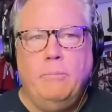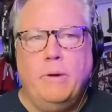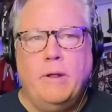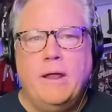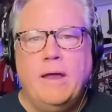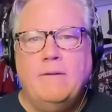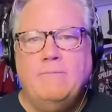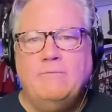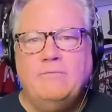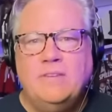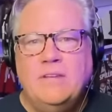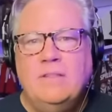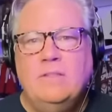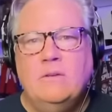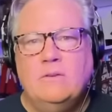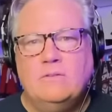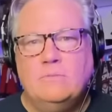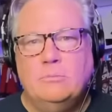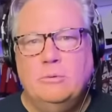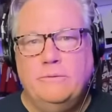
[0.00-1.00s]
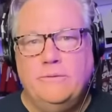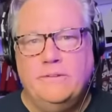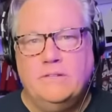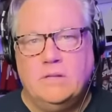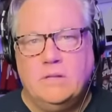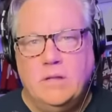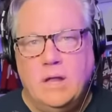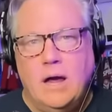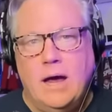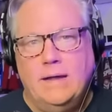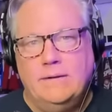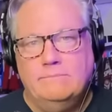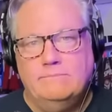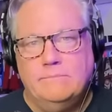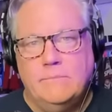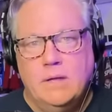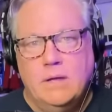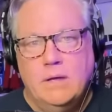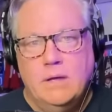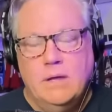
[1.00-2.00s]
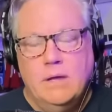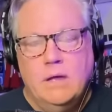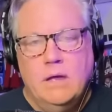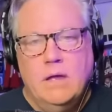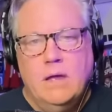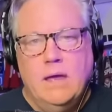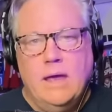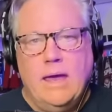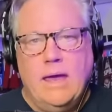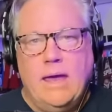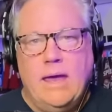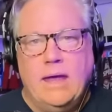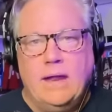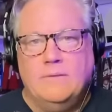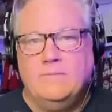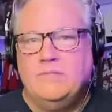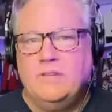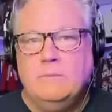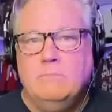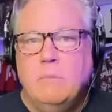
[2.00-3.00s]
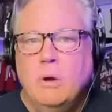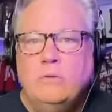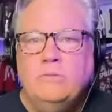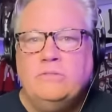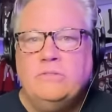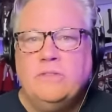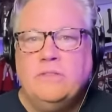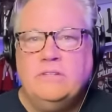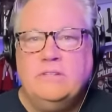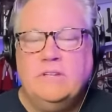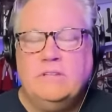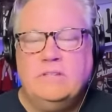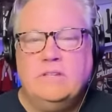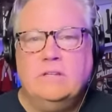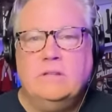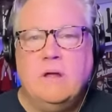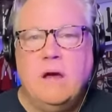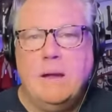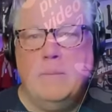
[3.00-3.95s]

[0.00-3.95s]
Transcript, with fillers: but I've seen those movies a lot. And I've seen most of the Disney